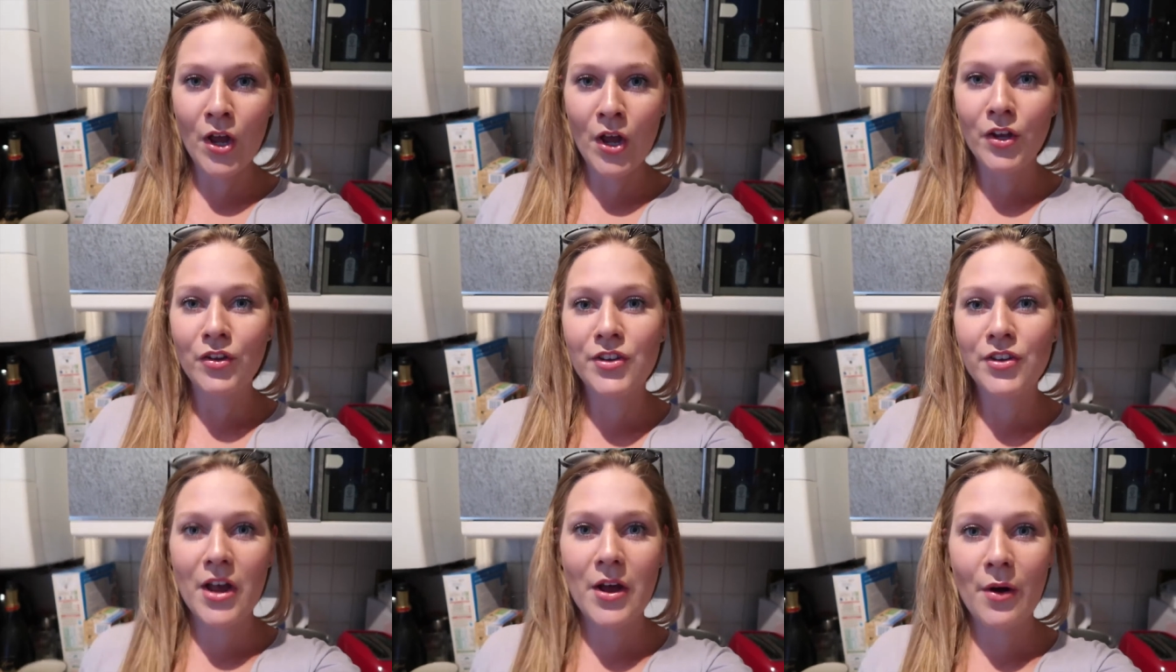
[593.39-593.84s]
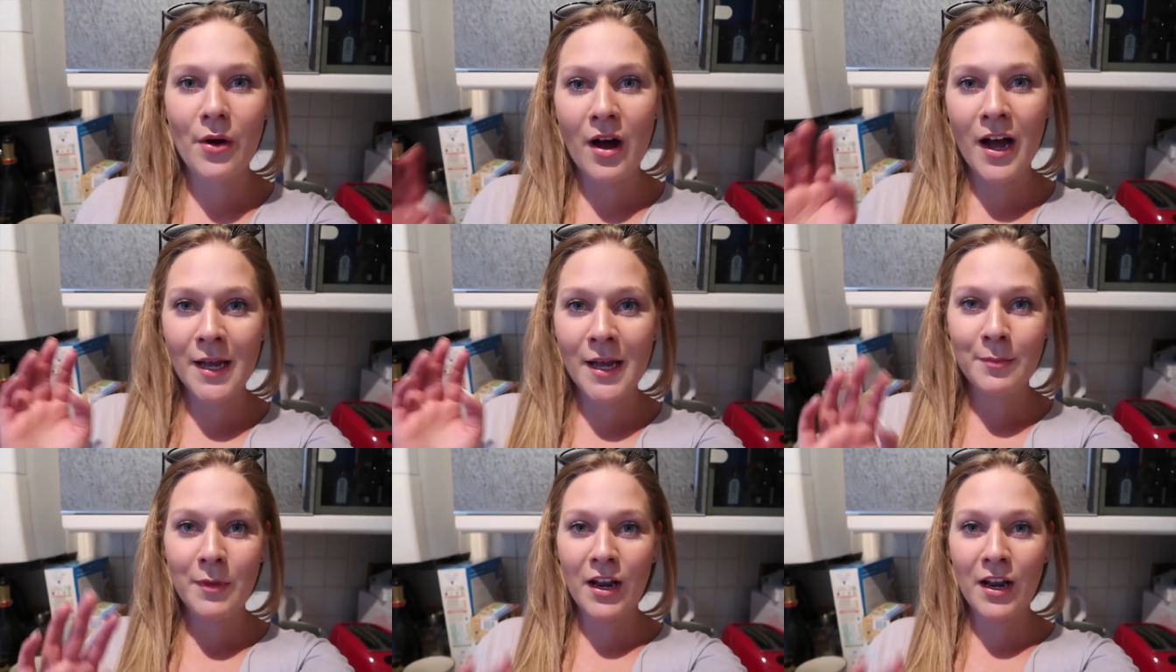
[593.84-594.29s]
So
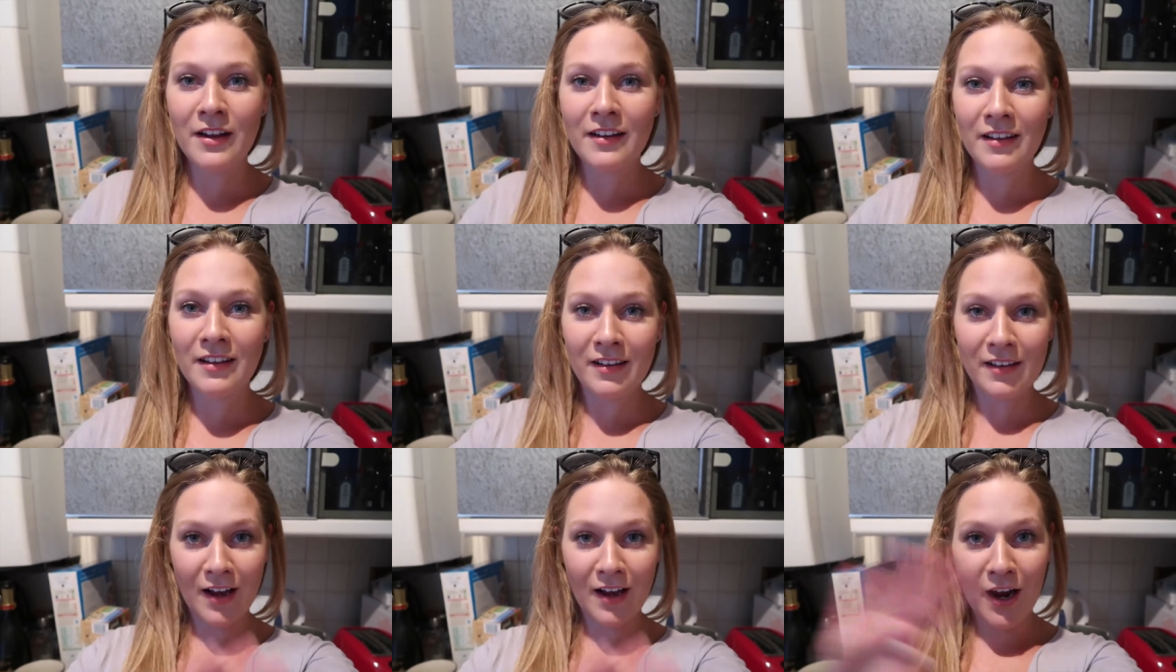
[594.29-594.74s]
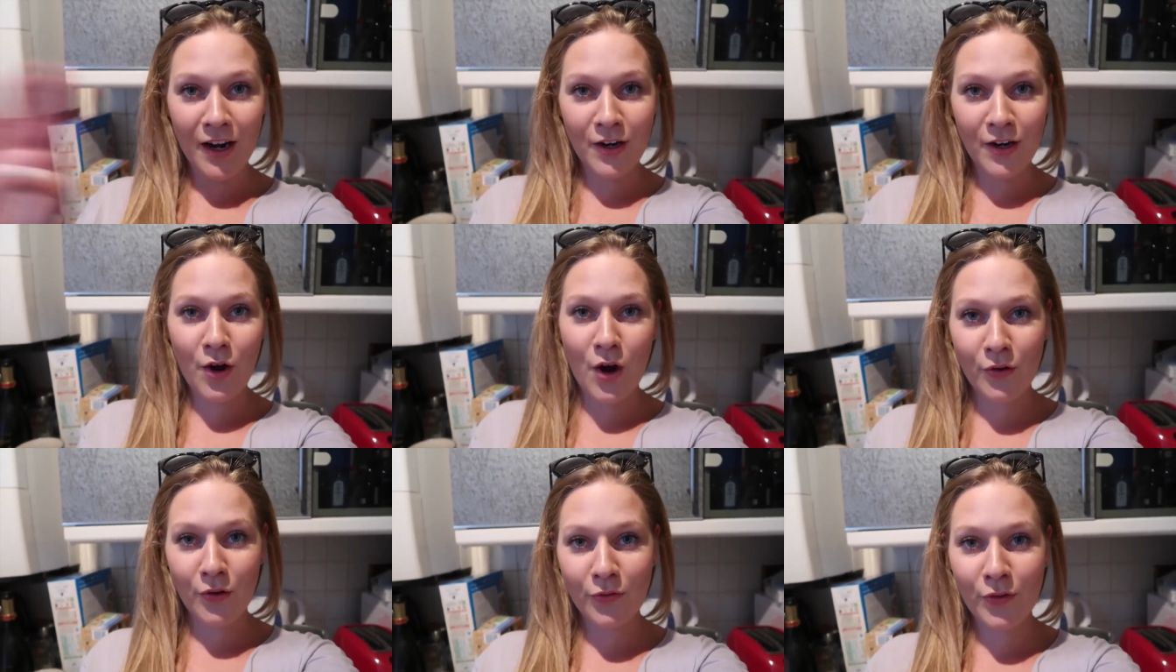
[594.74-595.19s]
I'm going to sign
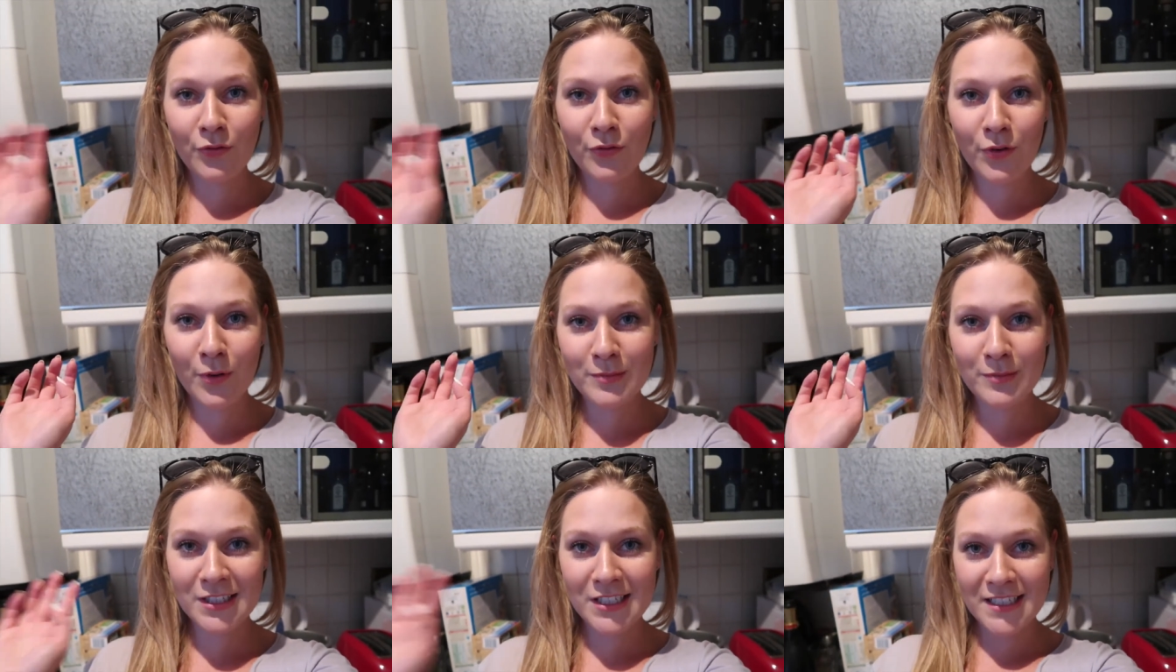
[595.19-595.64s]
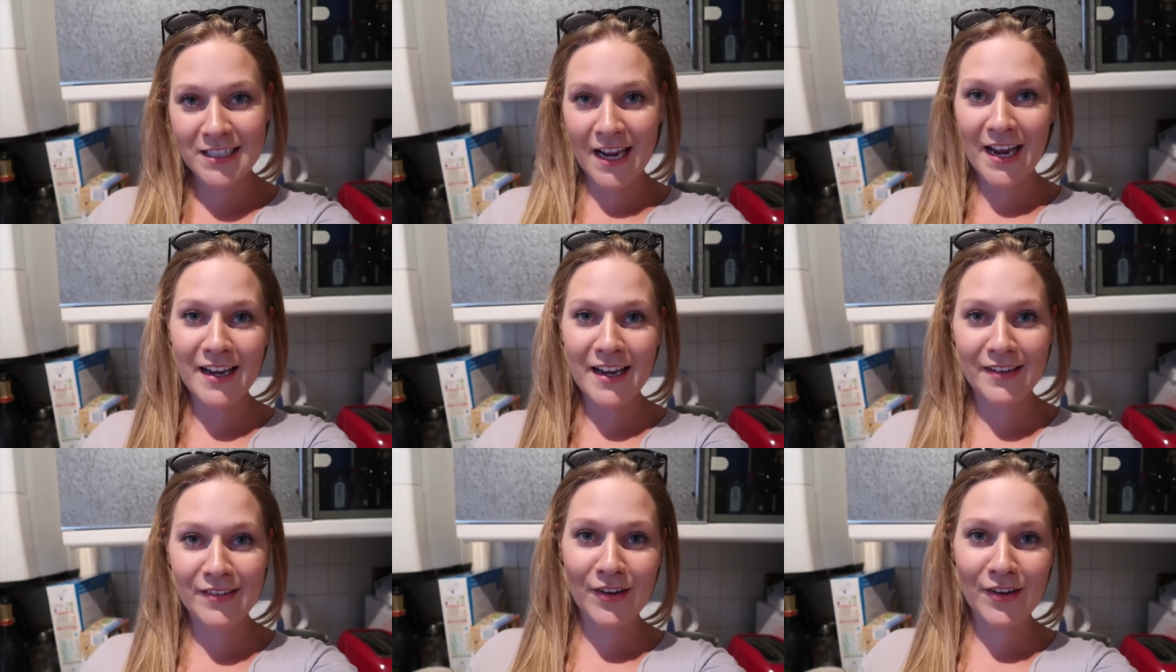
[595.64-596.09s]
off from
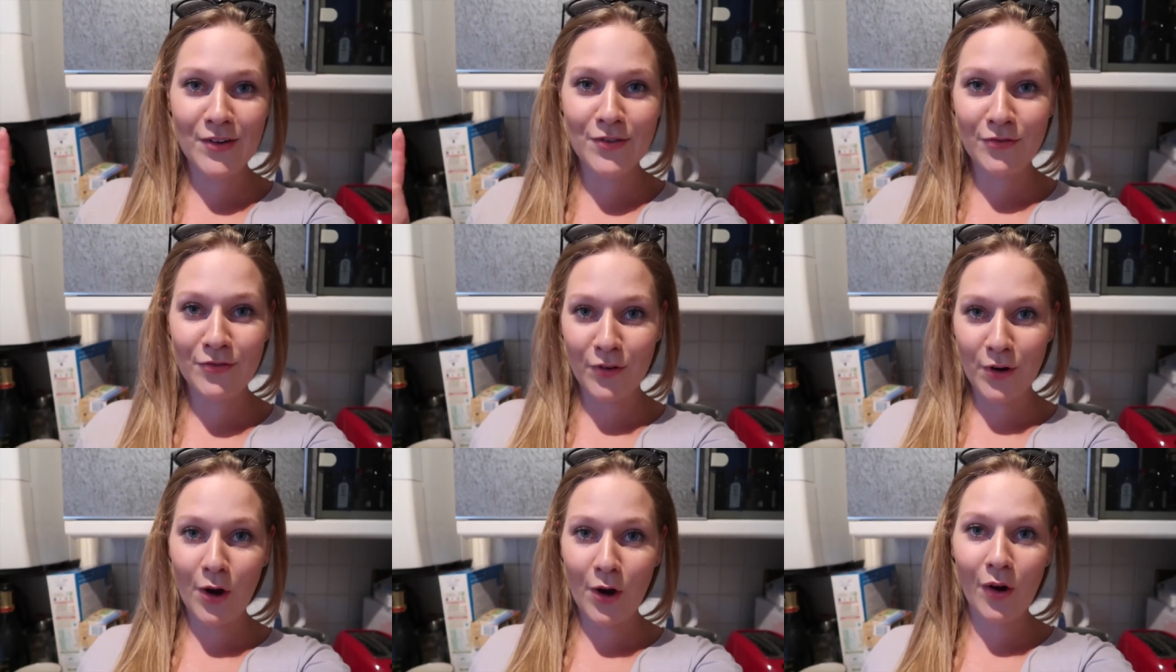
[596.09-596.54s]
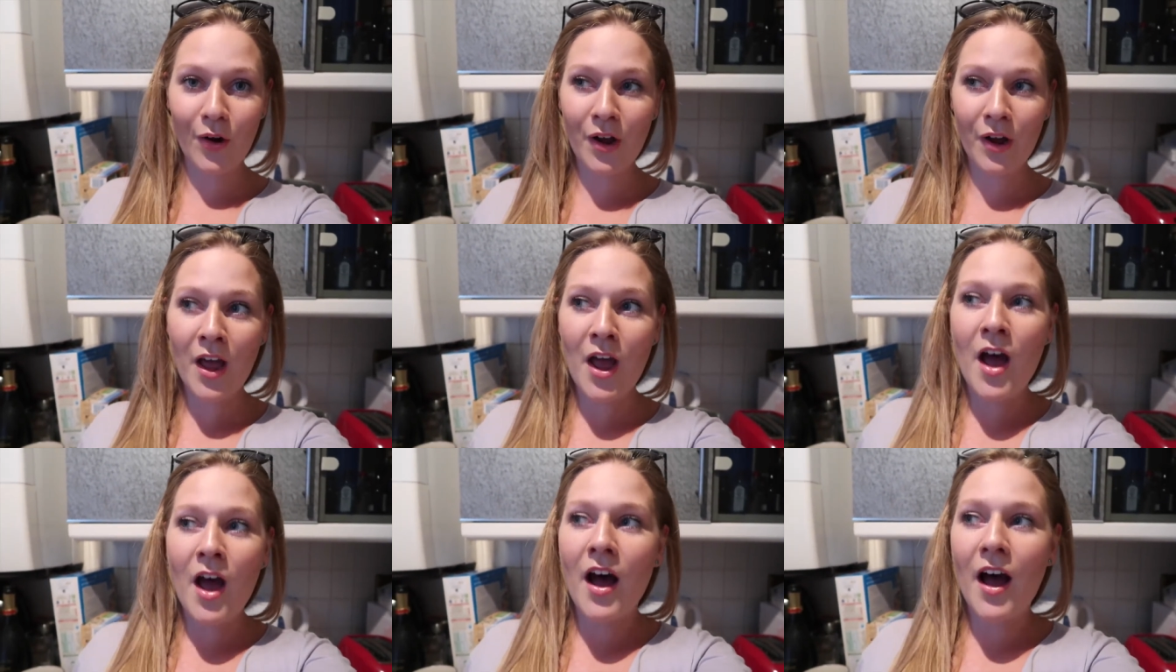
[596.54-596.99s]
today's vlog.